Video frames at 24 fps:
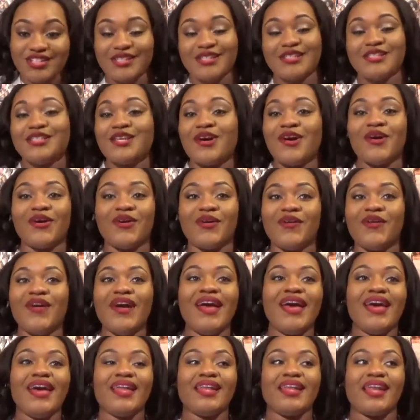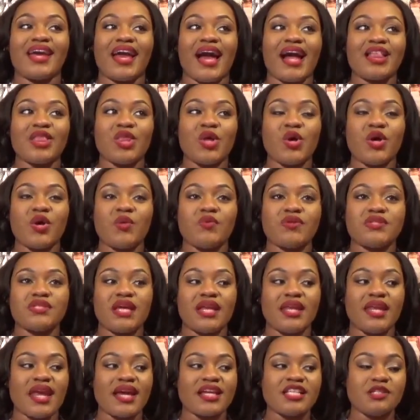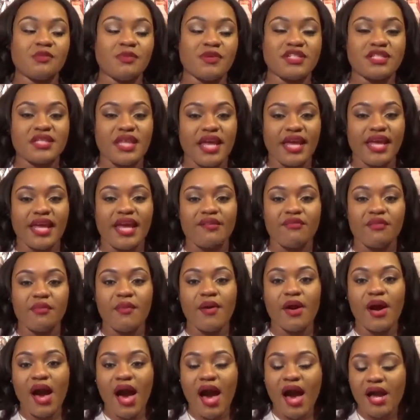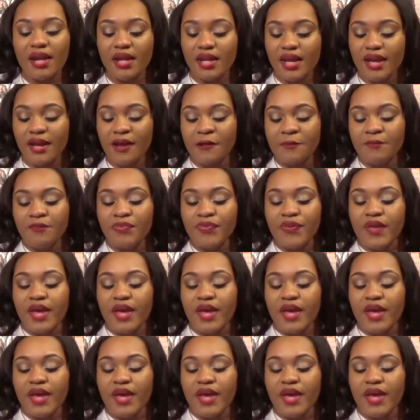So like I thought it was a nice speech that he gave about Kanye.